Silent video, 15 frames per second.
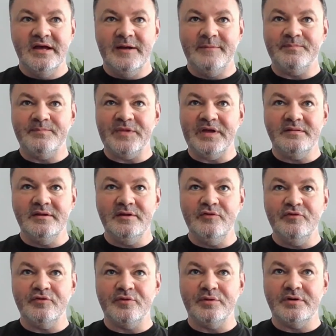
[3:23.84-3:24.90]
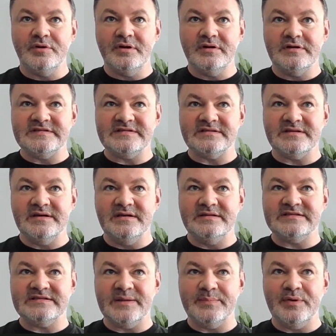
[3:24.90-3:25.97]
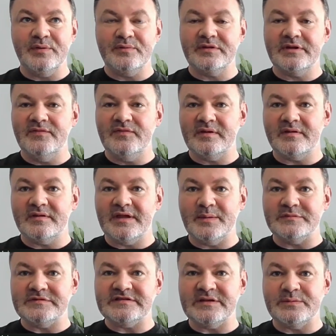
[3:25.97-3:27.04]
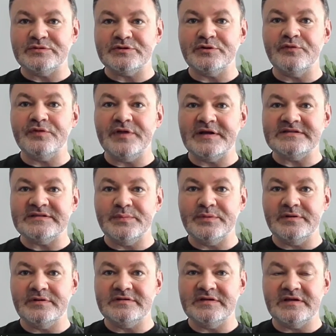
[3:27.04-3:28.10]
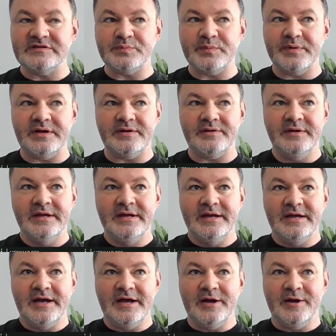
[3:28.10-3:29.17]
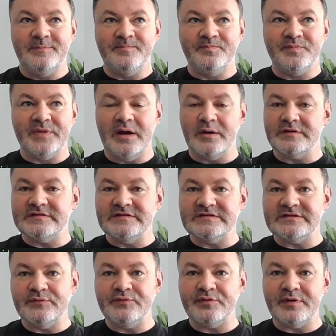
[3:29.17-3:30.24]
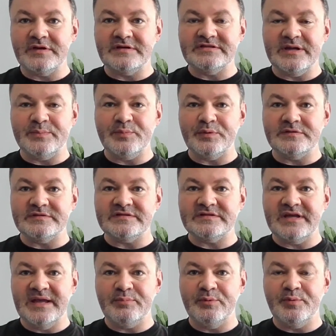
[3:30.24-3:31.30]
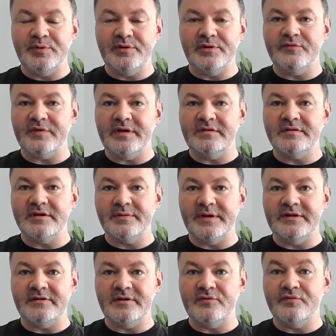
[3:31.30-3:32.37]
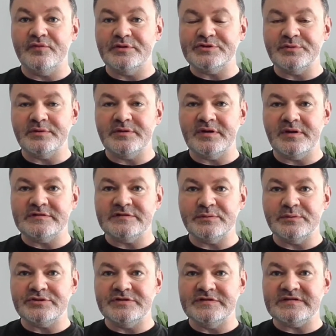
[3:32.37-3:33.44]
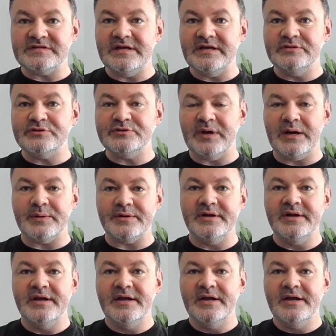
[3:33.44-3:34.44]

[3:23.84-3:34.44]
I think for workers, it's about giving them some sort of flexibility as well. Our system, for example, is capable of integrating virtual care solutions into our